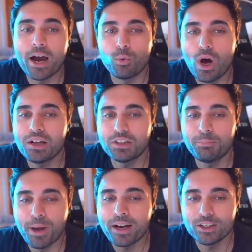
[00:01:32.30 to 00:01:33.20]
I rather
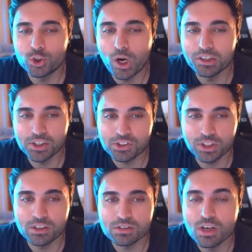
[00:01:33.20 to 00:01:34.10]
better draw
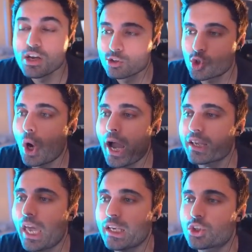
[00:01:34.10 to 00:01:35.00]
distance so I
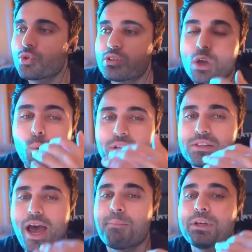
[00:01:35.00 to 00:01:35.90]
get to see what's
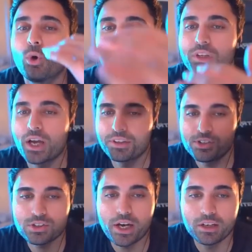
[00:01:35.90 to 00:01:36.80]
happening on the other
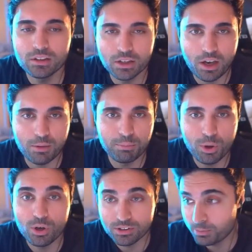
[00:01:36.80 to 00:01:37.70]
side in the game.
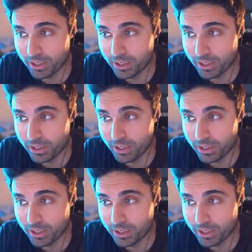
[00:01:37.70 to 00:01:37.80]
Pause.